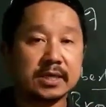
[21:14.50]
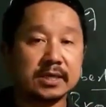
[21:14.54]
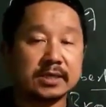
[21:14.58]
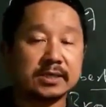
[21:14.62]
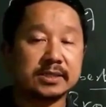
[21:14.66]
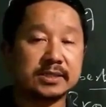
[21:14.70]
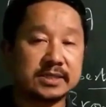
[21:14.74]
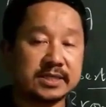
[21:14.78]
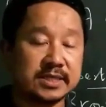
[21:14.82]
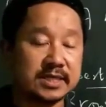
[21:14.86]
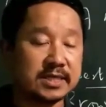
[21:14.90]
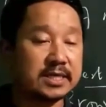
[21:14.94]

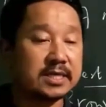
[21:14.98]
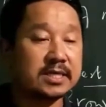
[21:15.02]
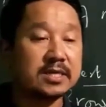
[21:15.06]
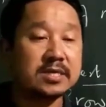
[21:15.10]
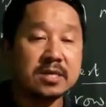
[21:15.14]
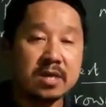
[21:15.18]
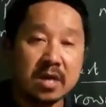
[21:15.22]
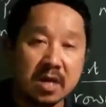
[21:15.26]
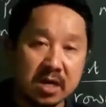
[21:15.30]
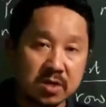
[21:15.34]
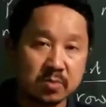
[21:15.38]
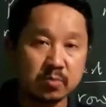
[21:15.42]
see
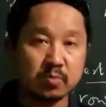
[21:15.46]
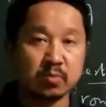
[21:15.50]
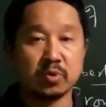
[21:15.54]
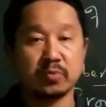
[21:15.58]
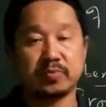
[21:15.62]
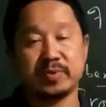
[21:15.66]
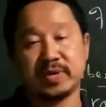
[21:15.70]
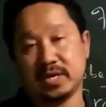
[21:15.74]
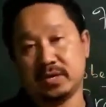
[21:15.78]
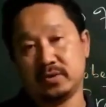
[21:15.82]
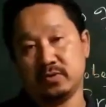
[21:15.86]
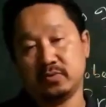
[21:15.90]
not
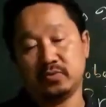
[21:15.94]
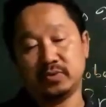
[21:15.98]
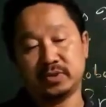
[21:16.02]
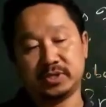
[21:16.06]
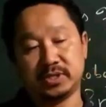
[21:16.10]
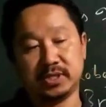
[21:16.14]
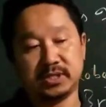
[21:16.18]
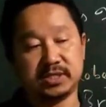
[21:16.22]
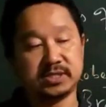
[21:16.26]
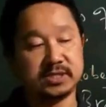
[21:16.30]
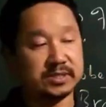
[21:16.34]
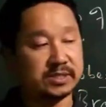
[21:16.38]
moving, which
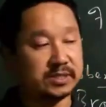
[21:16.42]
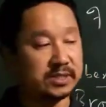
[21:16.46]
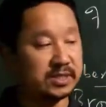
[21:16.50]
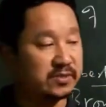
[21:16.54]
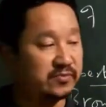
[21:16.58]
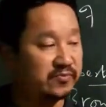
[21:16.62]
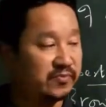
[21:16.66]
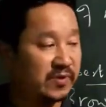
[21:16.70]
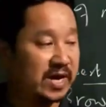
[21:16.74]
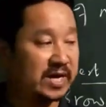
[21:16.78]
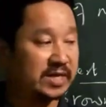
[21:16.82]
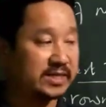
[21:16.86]
is in
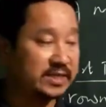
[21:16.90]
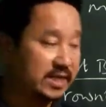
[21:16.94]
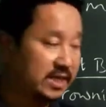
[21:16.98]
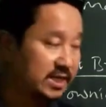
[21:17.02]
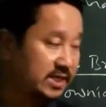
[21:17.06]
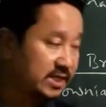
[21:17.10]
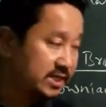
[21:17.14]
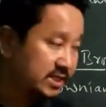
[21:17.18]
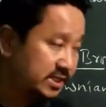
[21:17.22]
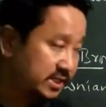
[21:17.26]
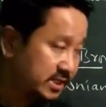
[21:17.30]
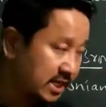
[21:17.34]
fact
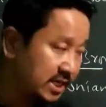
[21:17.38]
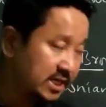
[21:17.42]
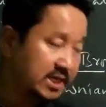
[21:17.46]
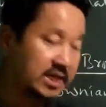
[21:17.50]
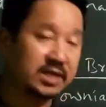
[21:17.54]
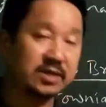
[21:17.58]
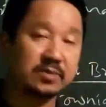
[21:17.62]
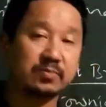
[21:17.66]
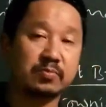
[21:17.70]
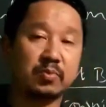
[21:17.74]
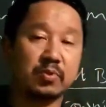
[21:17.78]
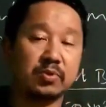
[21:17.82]
at a
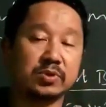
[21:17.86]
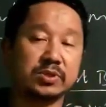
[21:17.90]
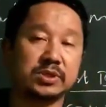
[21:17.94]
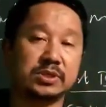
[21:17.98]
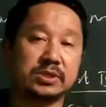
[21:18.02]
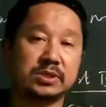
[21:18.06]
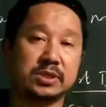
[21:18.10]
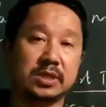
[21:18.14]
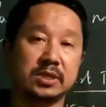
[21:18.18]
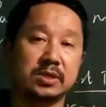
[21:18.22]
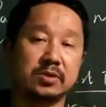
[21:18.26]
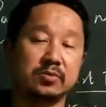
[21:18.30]
static
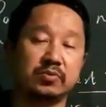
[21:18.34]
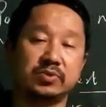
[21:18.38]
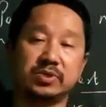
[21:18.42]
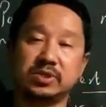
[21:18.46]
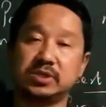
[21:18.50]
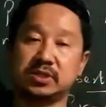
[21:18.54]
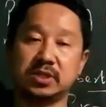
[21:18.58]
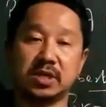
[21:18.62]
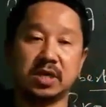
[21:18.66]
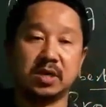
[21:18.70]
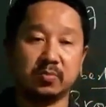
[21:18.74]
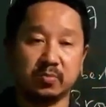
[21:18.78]
position, which
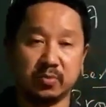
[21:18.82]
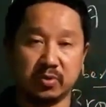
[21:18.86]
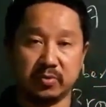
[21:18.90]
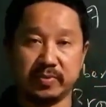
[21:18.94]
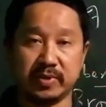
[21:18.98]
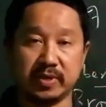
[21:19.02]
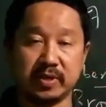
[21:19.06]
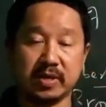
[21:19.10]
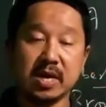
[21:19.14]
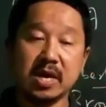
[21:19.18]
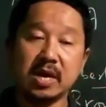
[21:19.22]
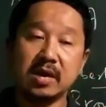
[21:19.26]
is not
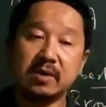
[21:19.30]
moving,